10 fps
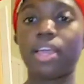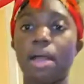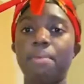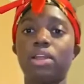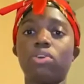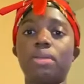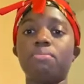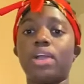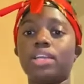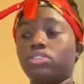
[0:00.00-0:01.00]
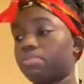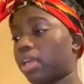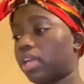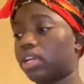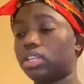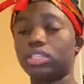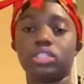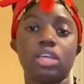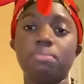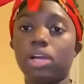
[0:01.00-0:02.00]
I'm about to go get more ice cream cake
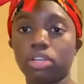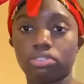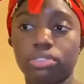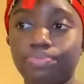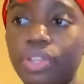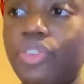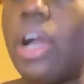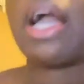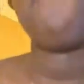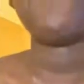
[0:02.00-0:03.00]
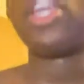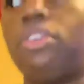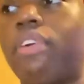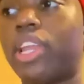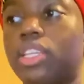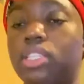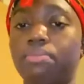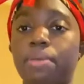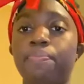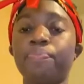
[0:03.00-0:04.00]
because I'm hungry, even though I got bacon right next to
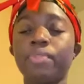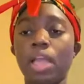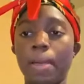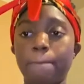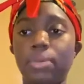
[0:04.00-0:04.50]
me. But,